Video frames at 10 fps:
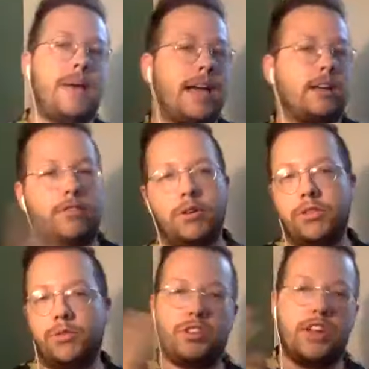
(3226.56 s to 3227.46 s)
back and
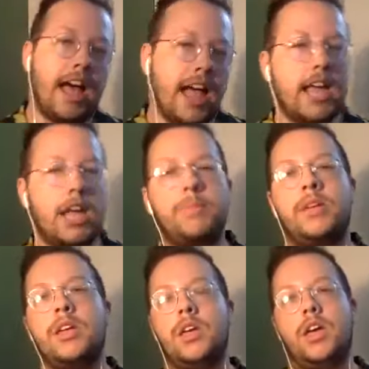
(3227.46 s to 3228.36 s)
forth through
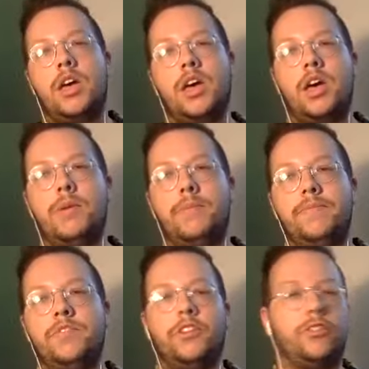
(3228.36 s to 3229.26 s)
time, um,
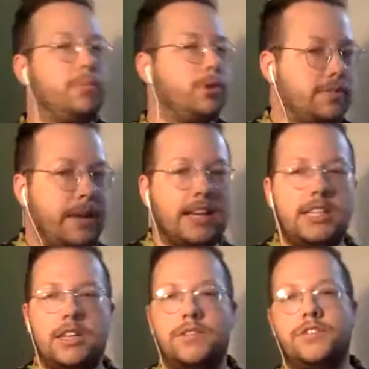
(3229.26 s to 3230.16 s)
different
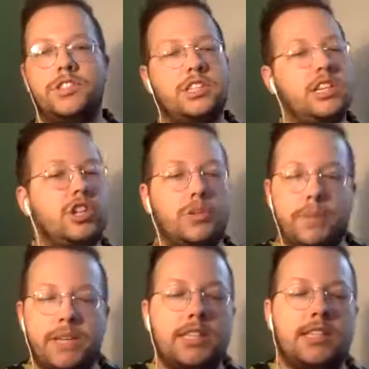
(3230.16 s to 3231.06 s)
perspectives. Each
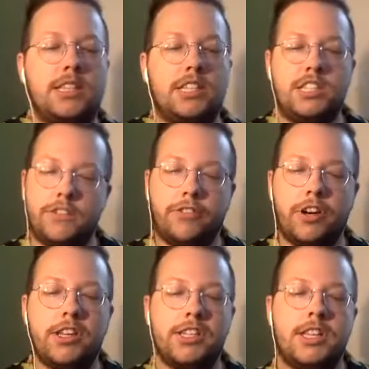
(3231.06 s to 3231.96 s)
piece is
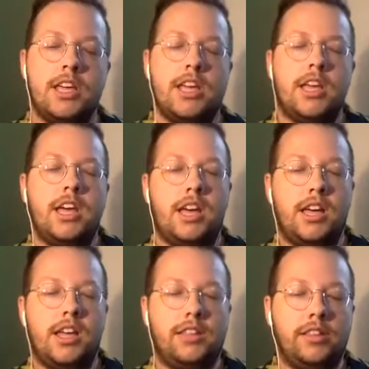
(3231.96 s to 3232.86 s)
different.
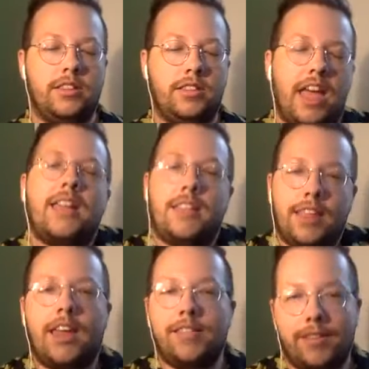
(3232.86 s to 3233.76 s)
Uh, that
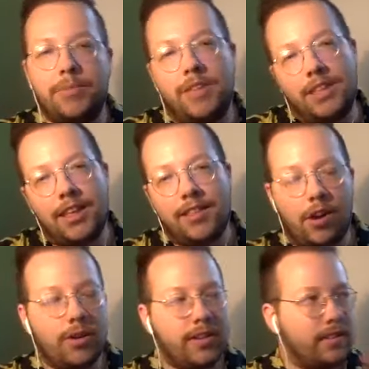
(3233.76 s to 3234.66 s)
that is something that is
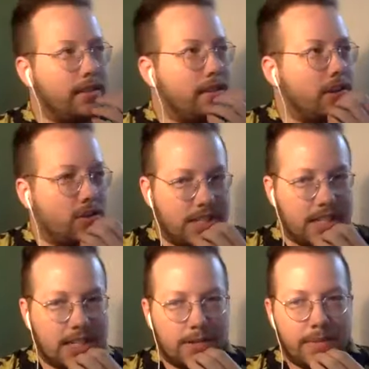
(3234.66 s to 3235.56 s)
always
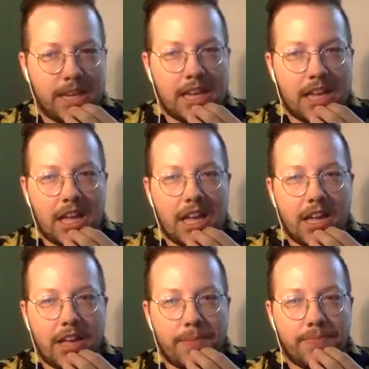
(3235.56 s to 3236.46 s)
interesting to me.
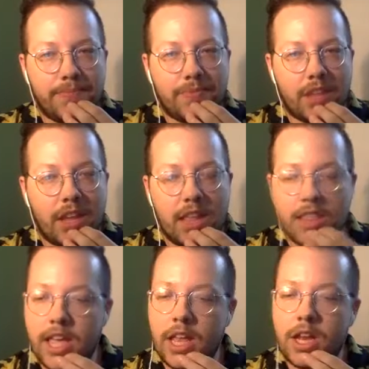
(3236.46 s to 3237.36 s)
Um, and
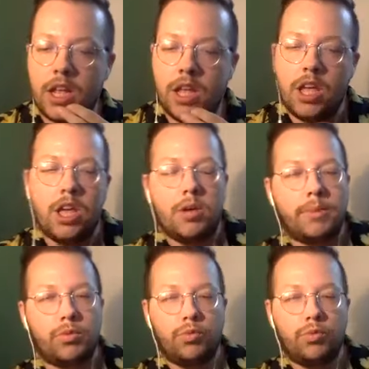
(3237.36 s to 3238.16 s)
then my